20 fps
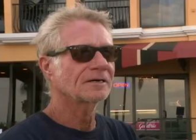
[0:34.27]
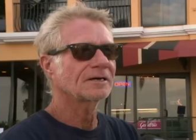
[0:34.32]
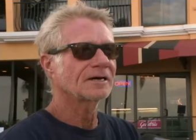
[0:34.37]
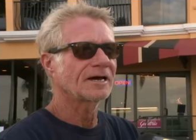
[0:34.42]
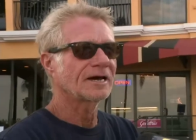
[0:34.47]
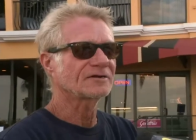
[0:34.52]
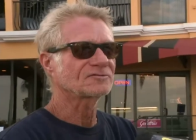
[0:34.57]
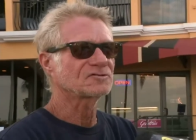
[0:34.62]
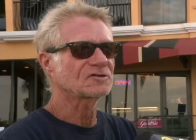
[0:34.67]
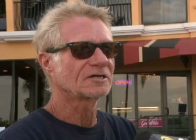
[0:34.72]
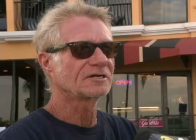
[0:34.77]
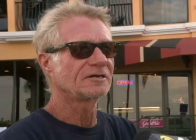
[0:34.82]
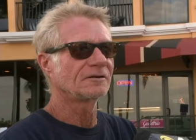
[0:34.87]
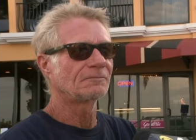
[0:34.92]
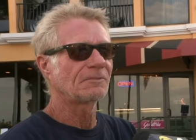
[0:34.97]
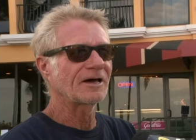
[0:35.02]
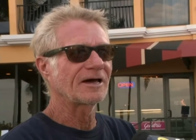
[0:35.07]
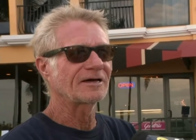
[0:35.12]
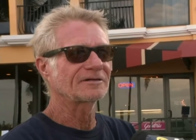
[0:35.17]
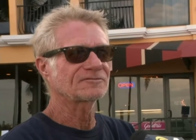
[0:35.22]
Actually, the
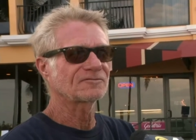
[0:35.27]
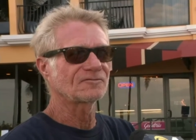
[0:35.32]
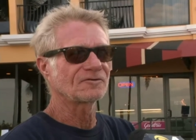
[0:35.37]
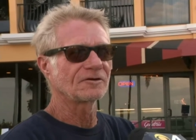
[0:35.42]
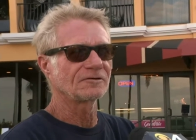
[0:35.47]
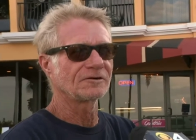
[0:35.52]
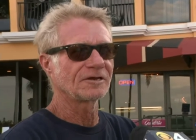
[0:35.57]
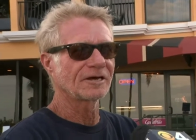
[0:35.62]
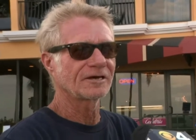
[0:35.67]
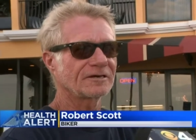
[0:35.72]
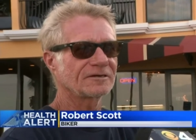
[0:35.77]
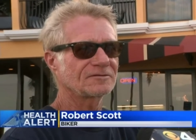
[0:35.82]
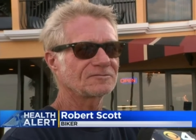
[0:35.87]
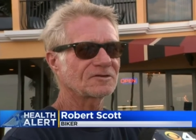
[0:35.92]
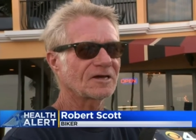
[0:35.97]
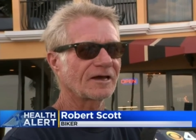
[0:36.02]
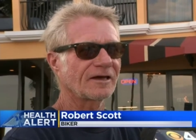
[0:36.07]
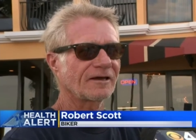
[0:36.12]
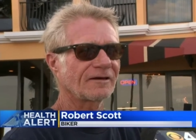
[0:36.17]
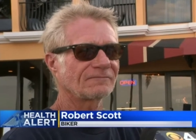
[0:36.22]
past few days,
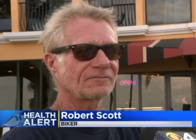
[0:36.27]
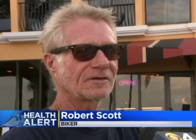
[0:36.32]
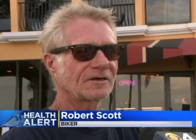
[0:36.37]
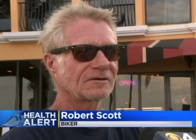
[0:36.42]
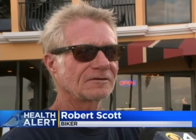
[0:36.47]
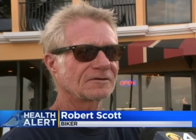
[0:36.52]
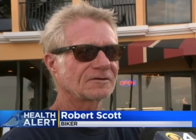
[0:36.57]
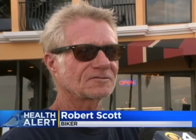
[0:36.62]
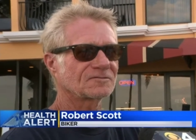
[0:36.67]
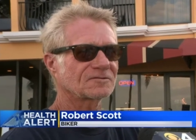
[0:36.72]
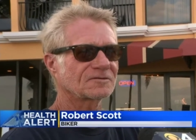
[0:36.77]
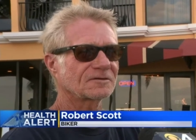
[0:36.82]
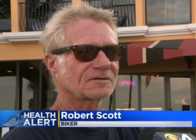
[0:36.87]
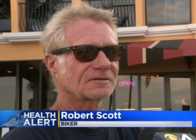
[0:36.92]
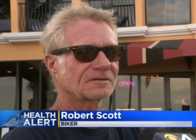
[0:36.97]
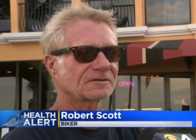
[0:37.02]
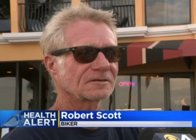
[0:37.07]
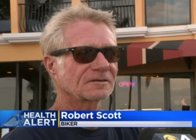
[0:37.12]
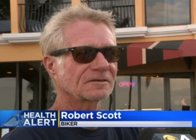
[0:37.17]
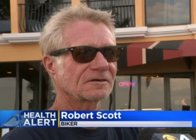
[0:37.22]
I have noticed
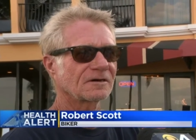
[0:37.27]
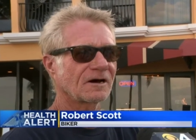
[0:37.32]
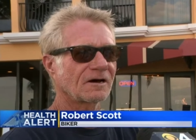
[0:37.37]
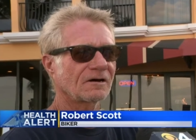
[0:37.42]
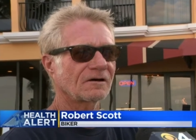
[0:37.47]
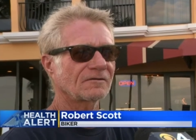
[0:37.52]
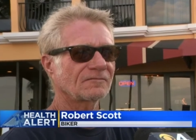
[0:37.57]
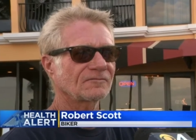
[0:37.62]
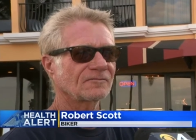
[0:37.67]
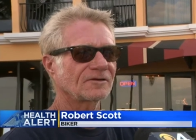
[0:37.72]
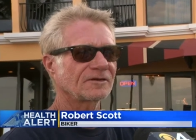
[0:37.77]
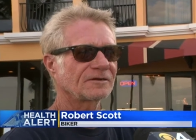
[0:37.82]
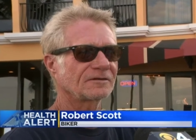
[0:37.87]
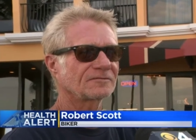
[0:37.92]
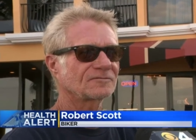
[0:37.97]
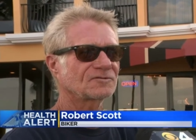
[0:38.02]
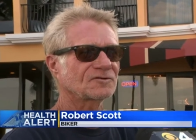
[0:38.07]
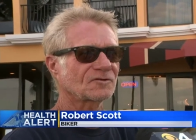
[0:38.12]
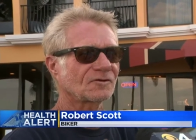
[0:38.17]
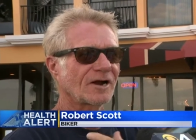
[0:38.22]
cough and
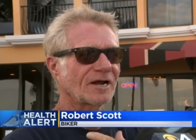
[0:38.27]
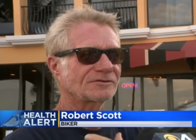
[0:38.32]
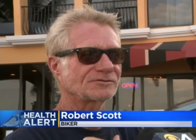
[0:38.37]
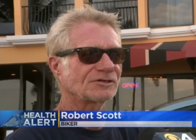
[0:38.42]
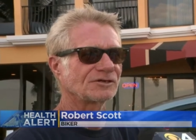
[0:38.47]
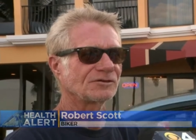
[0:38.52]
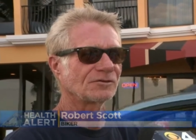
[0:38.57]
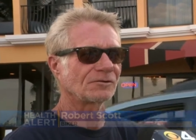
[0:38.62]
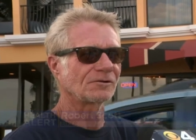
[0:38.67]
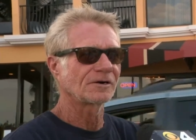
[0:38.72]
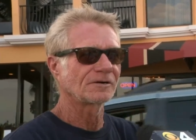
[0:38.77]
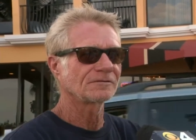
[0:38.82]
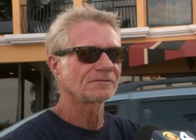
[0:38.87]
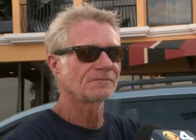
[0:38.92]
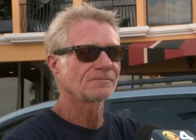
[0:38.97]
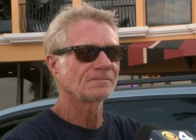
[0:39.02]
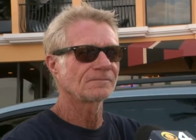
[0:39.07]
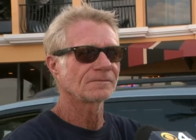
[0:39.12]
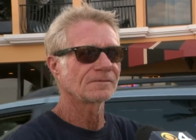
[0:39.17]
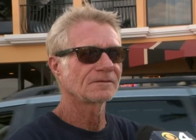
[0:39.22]
scratchy throat,
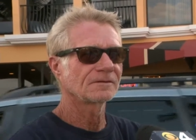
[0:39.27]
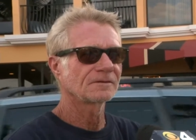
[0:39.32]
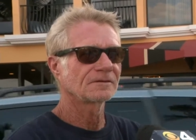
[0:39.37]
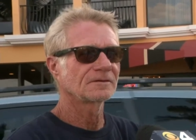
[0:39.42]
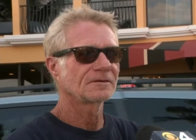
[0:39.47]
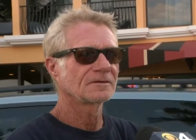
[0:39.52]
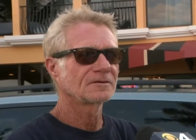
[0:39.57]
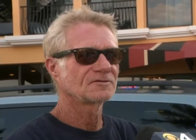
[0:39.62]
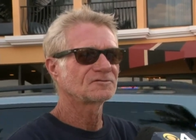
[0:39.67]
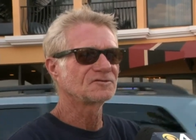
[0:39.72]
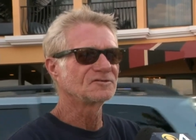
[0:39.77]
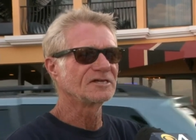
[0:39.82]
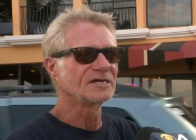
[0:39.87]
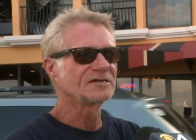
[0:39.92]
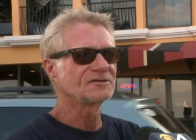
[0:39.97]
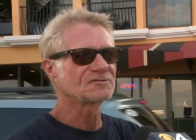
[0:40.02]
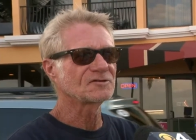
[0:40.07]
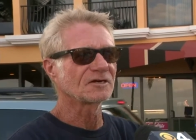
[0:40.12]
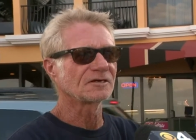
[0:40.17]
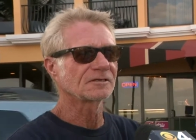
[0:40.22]

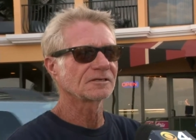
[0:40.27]
sneezing